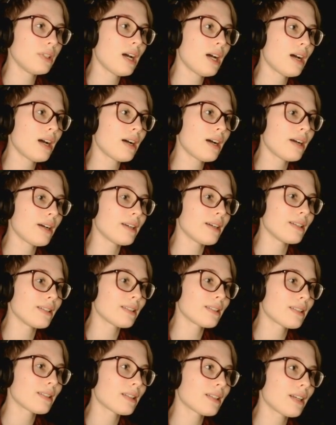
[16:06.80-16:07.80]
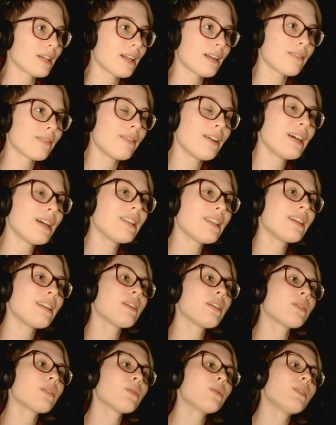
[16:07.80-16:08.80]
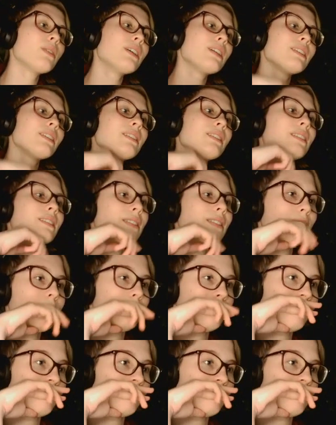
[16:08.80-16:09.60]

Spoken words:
Nice! Can I find the other one?